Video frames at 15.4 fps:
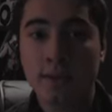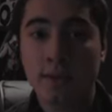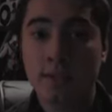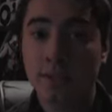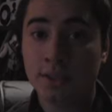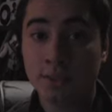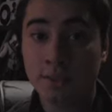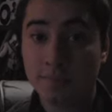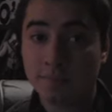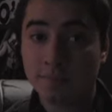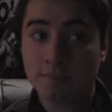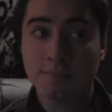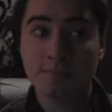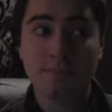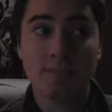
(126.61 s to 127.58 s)
So,
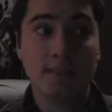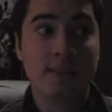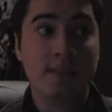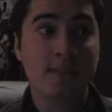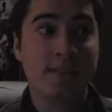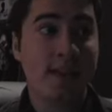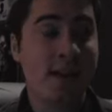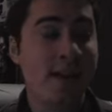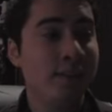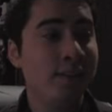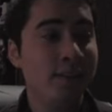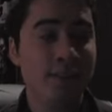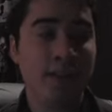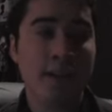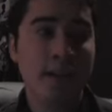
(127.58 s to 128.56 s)
I
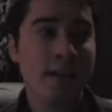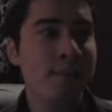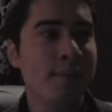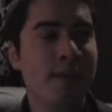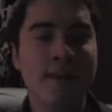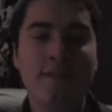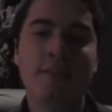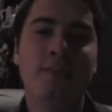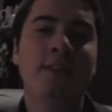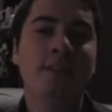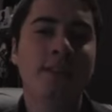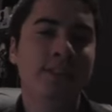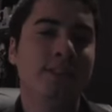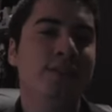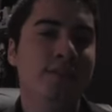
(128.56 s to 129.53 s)
am an avid
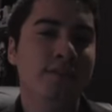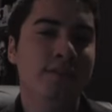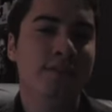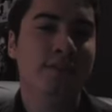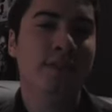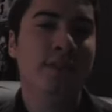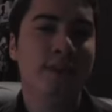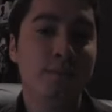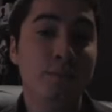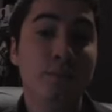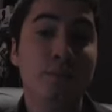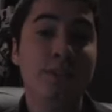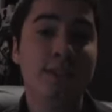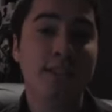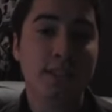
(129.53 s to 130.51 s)
listener of
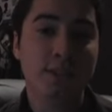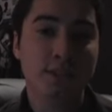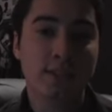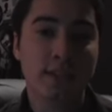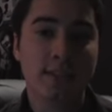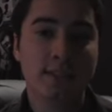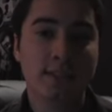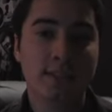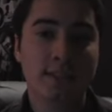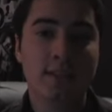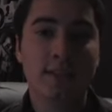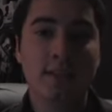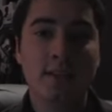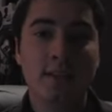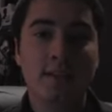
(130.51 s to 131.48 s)
movie soundtracks and
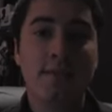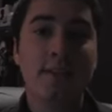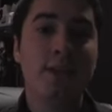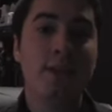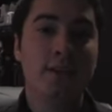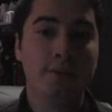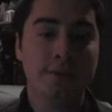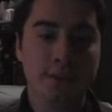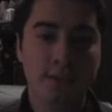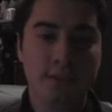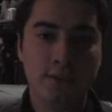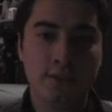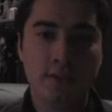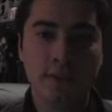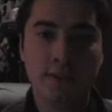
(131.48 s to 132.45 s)
video game
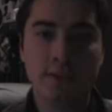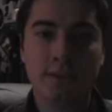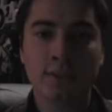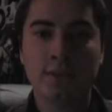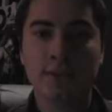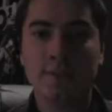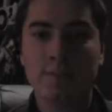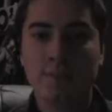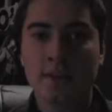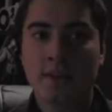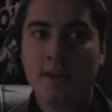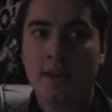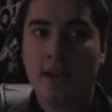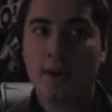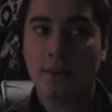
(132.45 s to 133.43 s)
soundtracks, so
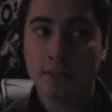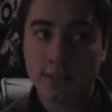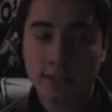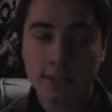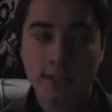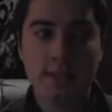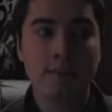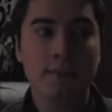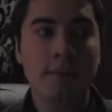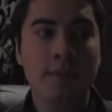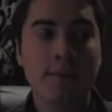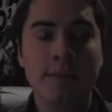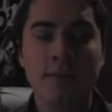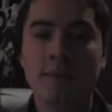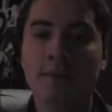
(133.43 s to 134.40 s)
I was thinking
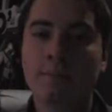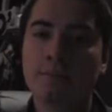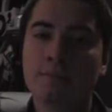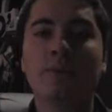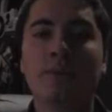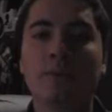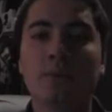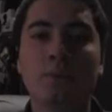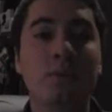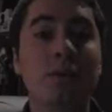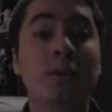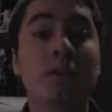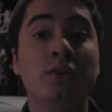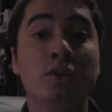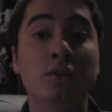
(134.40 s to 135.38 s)
maybe why
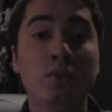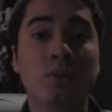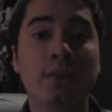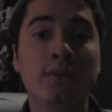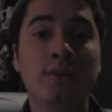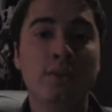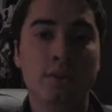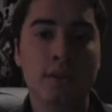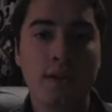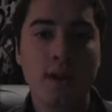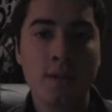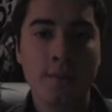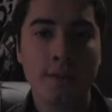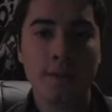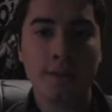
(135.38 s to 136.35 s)
not do one for the
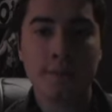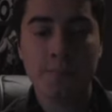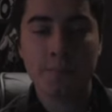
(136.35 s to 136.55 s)
comic.